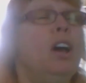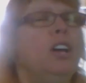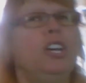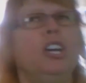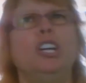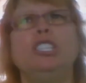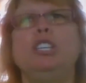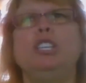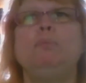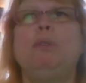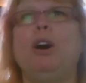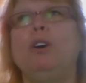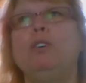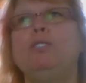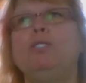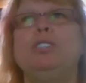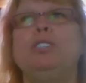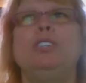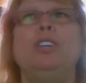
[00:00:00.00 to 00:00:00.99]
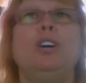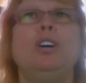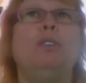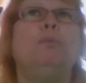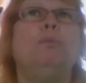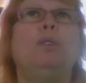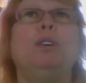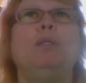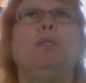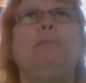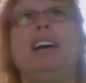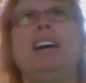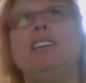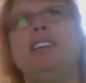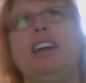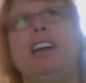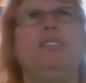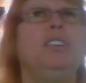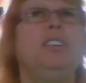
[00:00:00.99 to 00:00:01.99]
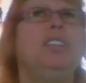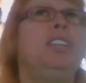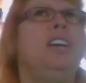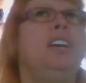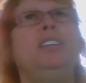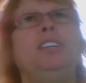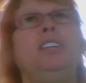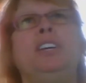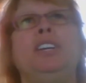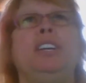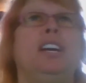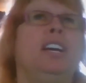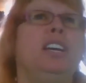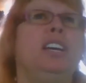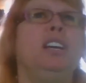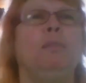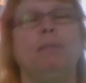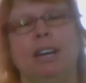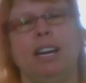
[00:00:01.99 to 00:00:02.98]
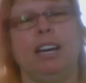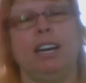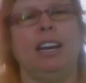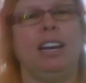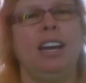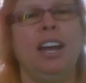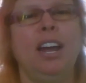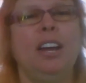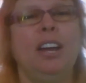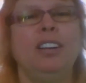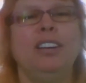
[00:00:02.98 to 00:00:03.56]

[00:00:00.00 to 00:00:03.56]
You're supposed to know more about everything than anybody.